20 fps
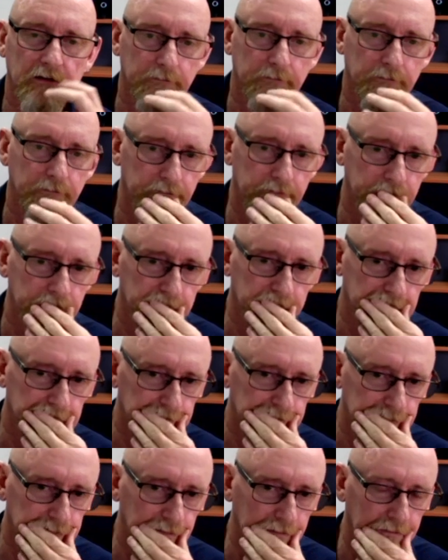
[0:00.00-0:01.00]

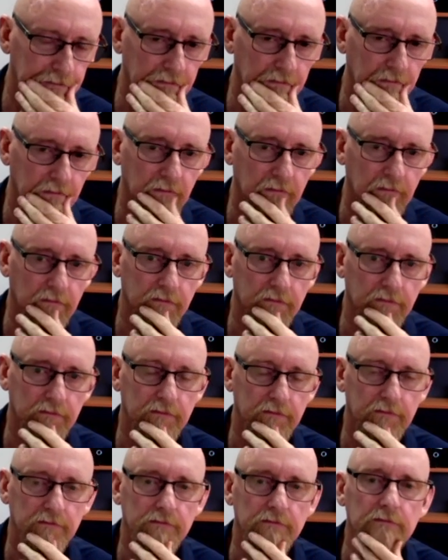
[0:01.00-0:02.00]

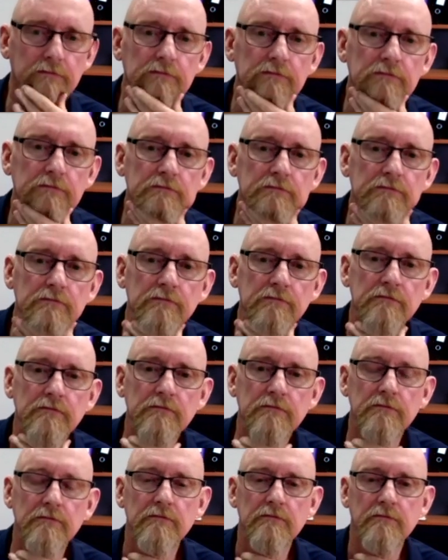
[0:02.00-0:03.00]

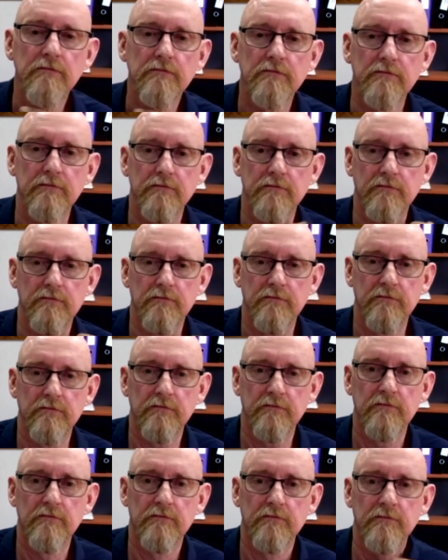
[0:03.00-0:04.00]

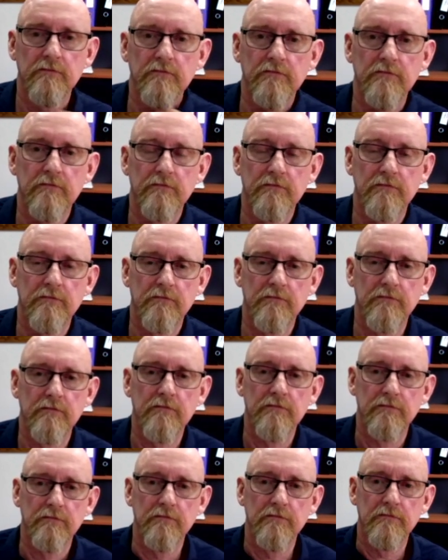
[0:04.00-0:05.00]

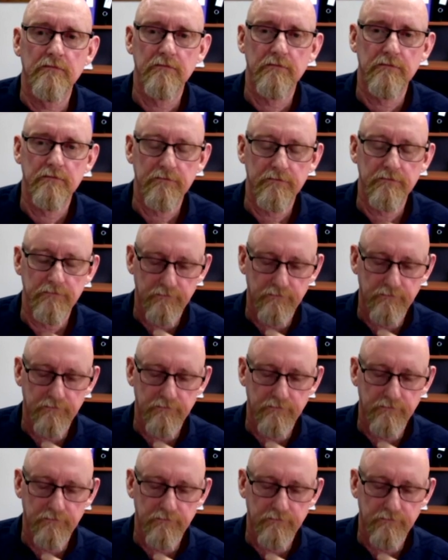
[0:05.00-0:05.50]
The person shown says nothing.